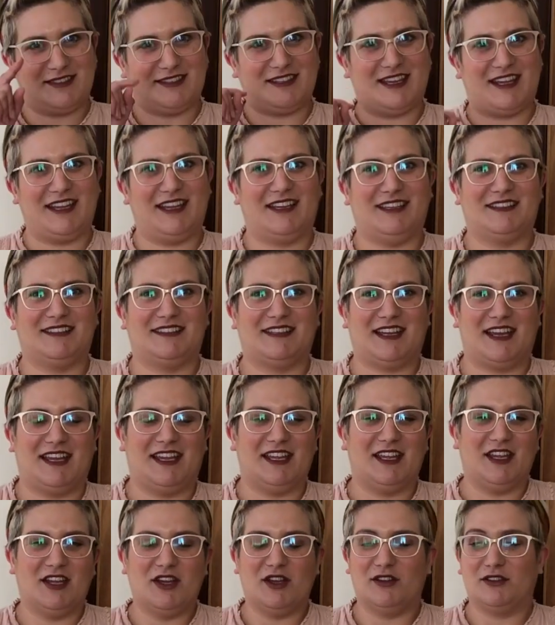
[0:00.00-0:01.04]
today,
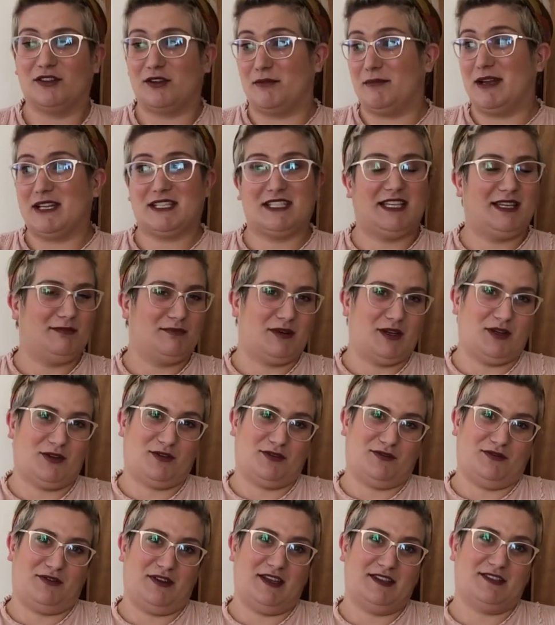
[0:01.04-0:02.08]
today. So I'm actually in my
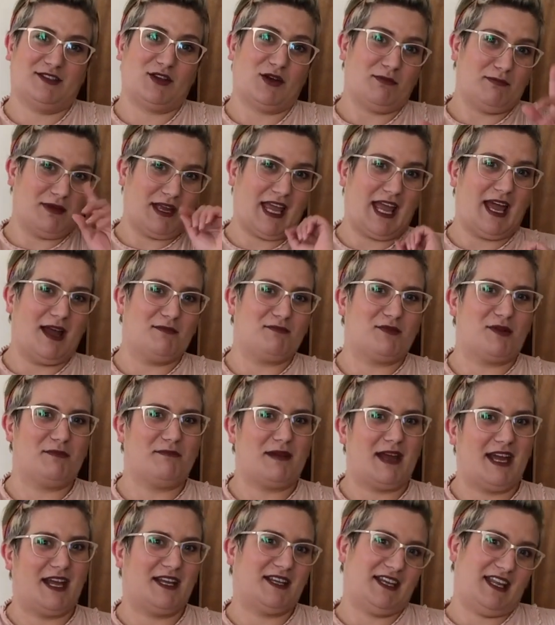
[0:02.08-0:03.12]
office, got my
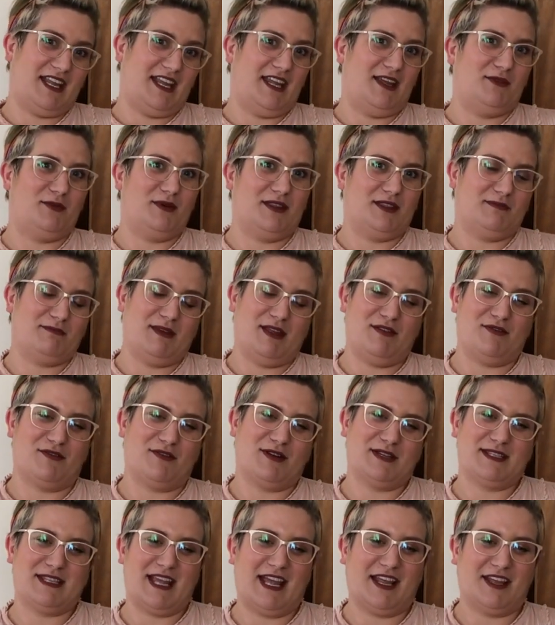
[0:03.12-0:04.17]
cameraman here with me for
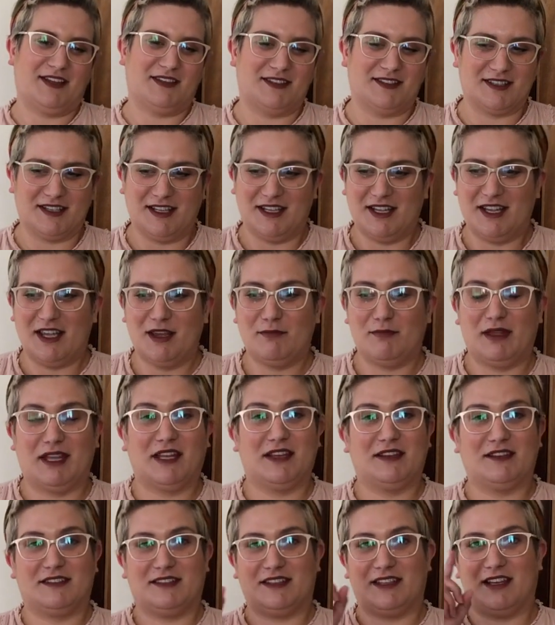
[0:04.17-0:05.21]
a second
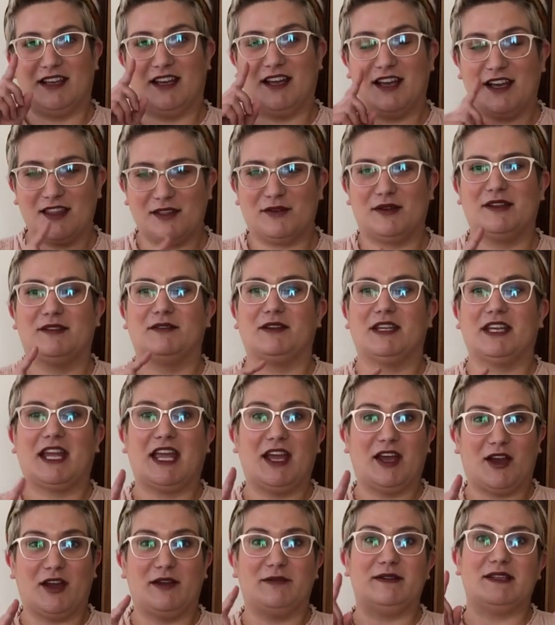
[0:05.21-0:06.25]
because Otherwise, I'm going to
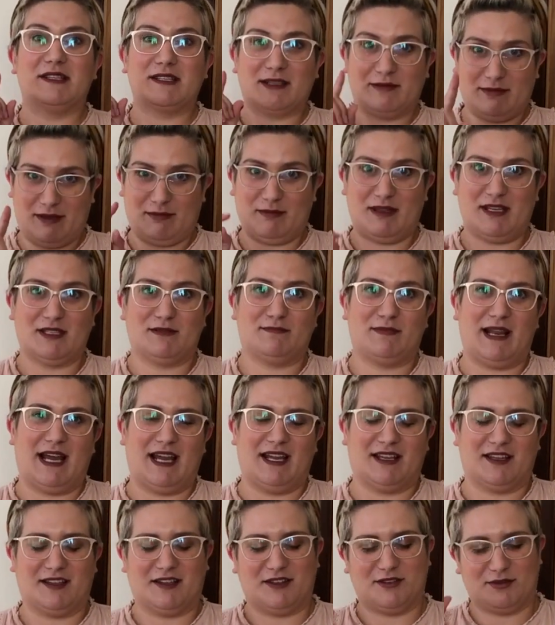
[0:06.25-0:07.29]
get home and it's going to be pitch
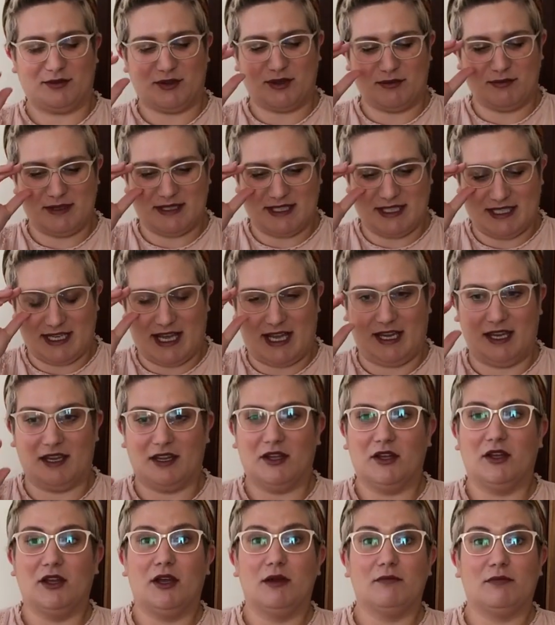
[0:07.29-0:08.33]
black because we've got a busy day.
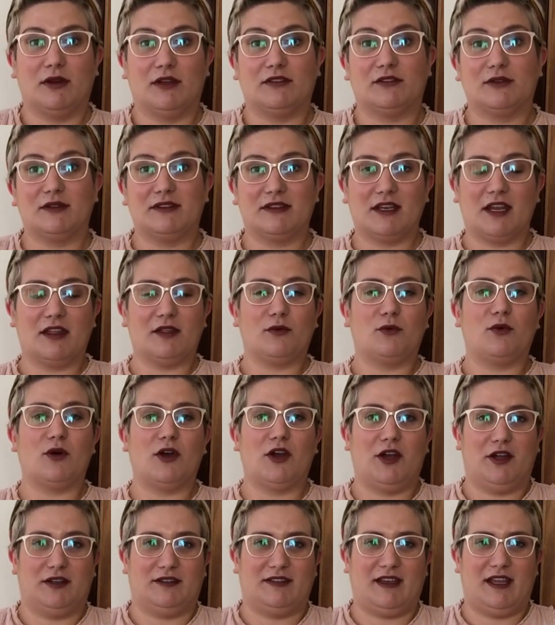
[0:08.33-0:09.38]
But so it's another
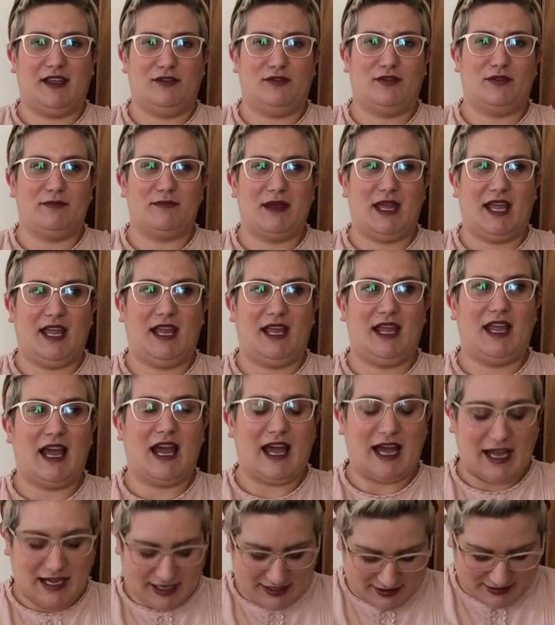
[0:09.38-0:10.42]
work day for me.
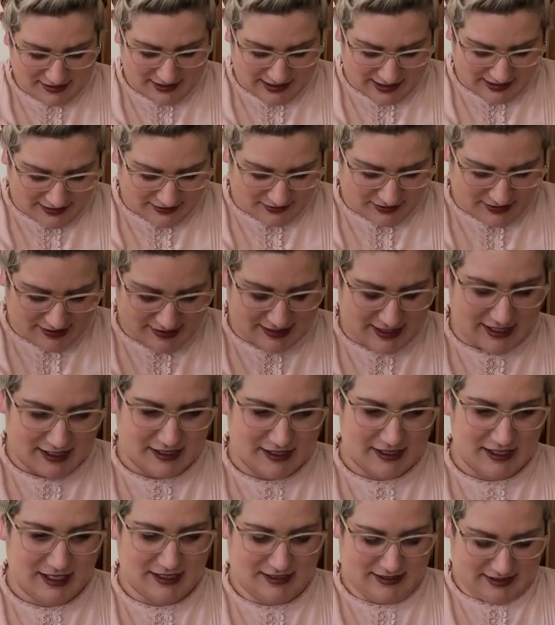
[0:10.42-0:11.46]
And as I said
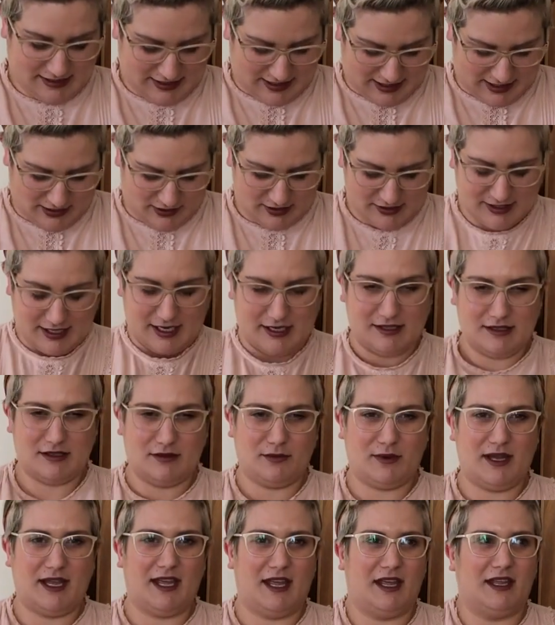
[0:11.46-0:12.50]
yesterday, I tend to
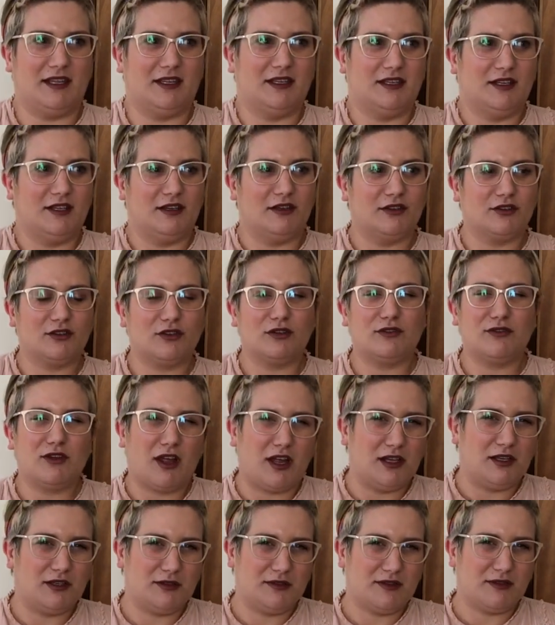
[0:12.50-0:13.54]
wear sort of
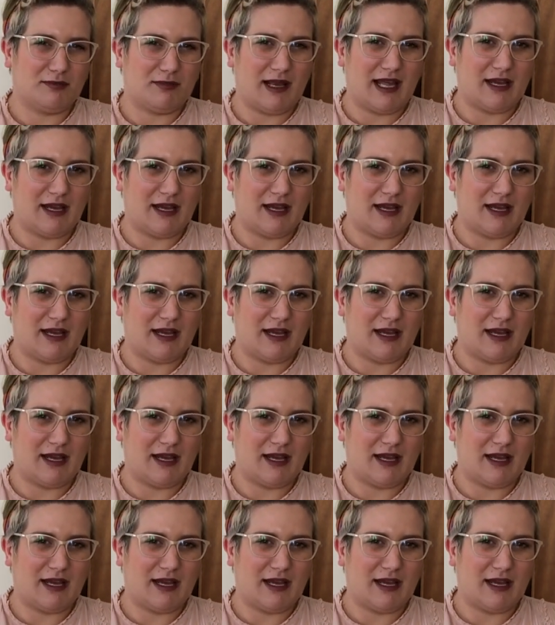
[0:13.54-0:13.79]
like loose